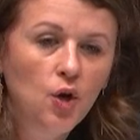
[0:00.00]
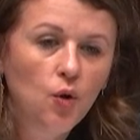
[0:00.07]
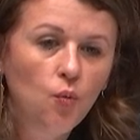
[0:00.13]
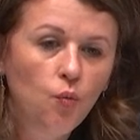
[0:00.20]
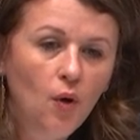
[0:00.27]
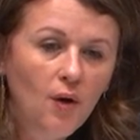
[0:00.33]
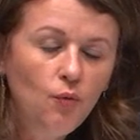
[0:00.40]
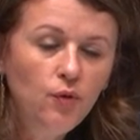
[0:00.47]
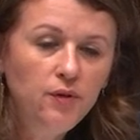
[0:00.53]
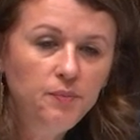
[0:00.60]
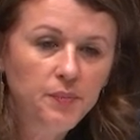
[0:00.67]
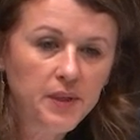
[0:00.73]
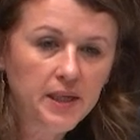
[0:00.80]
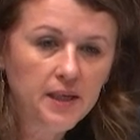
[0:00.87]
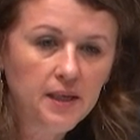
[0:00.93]
What
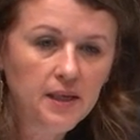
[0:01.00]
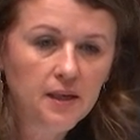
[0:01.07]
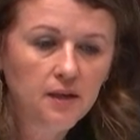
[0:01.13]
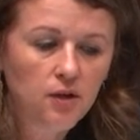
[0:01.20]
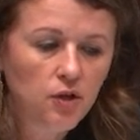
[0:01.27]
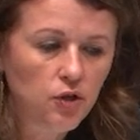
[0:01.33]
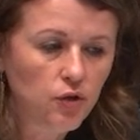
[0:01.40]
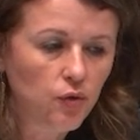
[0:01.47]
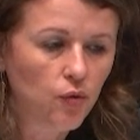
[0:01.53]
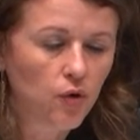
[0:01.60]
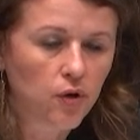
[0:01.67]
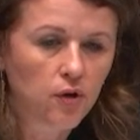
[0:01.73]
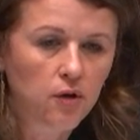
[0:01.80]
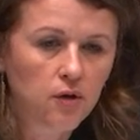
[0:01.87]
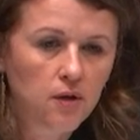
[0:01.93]
would be
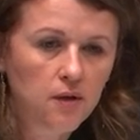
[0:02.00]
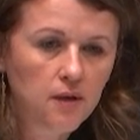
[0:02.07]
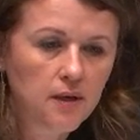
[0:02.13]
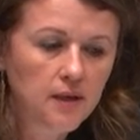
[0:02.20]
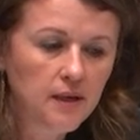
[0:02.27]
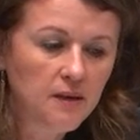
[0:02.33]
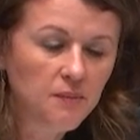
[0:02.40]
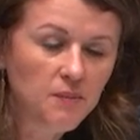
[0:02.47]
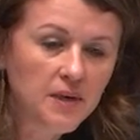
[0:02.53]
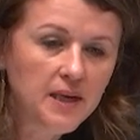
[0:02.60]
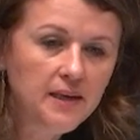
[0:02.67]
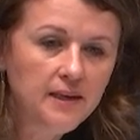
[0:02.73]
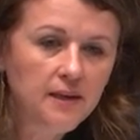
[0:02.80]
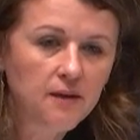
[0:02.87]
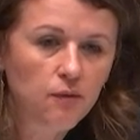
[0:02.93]
your
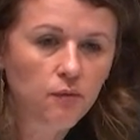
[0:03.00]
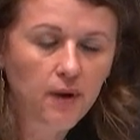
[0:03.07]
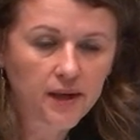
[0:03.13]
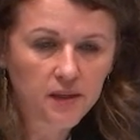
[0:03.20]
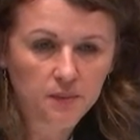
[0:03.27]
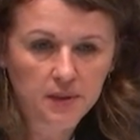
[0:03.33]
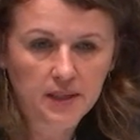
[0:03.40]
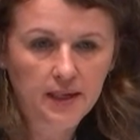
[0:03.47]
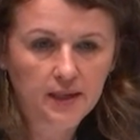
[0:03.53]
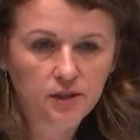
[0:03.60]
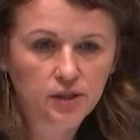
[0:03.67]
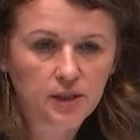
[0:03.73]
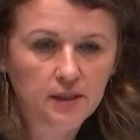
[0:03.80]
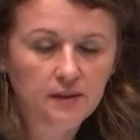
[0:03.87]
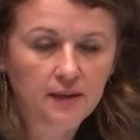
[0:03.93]
immediate
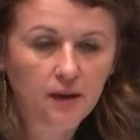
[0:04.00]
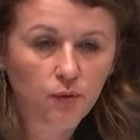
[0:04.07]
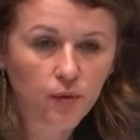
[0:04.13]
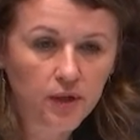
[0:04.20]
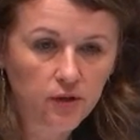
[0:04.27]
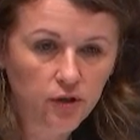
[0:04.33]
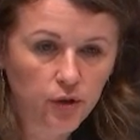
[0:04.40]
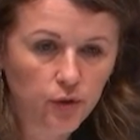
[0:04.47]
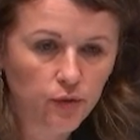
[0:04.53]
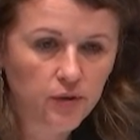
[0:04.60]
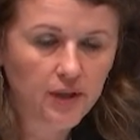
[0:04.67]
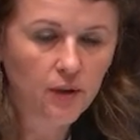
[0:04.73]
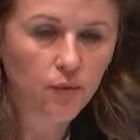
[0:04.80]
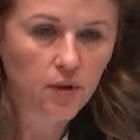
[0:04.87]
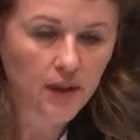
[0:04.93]
recommendation that we do
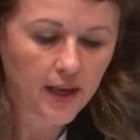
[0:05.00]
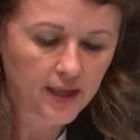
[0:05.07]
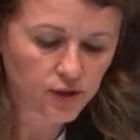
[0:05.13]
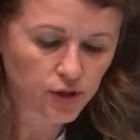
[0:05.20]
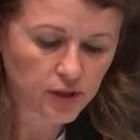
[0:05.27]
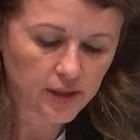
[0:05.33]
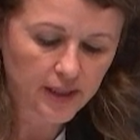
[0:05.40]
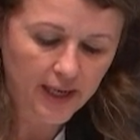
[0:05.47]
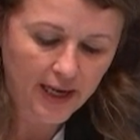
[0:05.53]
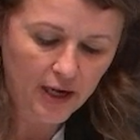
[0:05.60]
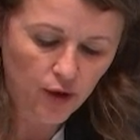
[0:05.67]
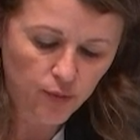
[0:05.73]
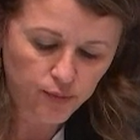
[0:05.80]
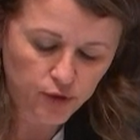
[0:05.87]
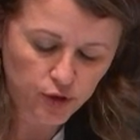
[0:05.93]
that will actually
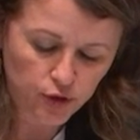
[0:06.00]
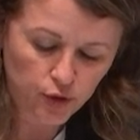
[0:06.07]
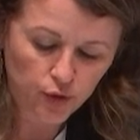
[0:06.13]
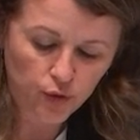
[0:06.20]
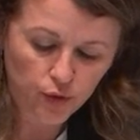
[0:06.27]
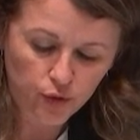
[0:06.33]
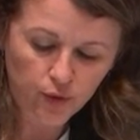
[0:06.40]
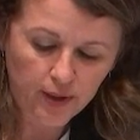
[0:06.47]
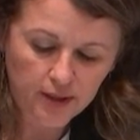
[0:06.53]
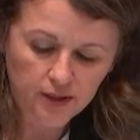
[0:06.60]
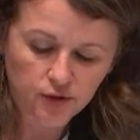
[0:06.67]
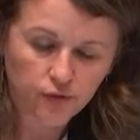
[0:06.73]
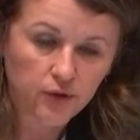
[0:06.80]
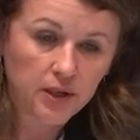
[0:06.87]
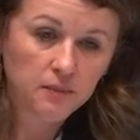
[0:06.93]
help to create
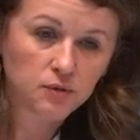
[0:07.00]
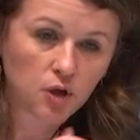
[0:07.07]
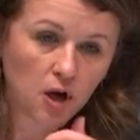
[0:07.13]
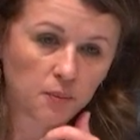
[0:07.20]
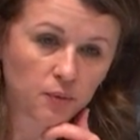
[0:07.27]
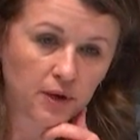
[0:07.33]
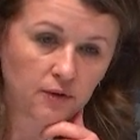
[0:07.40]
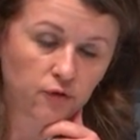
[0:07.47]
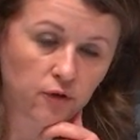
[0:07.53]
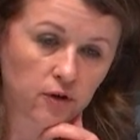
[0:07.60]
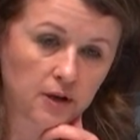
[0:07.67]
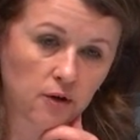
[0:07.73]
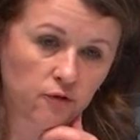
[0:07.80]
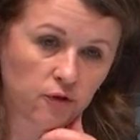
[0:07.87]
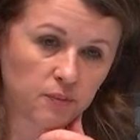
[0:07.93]
this freedom to operate
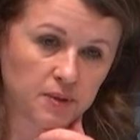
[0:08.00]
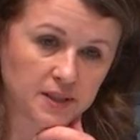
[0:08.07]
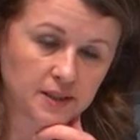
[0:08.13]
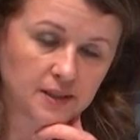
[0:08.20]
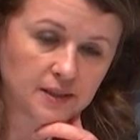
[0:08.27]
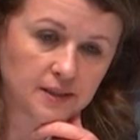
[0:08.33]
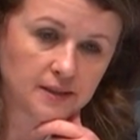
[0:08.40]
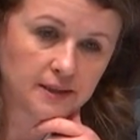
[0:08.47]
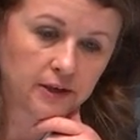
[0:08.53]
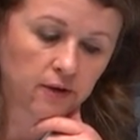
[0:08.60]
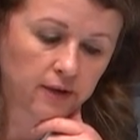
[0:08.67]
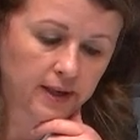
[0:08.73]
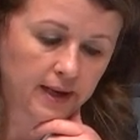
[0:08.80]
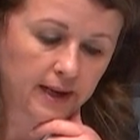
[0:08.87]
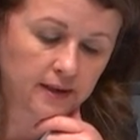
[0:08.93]
for businesses here
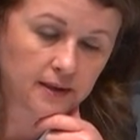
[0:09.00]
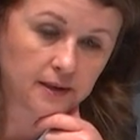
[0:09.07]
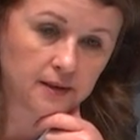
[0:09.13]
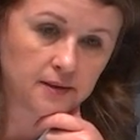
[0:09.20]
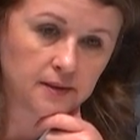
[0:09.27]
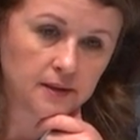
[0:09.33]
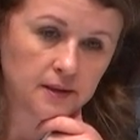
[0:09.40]
in Canada?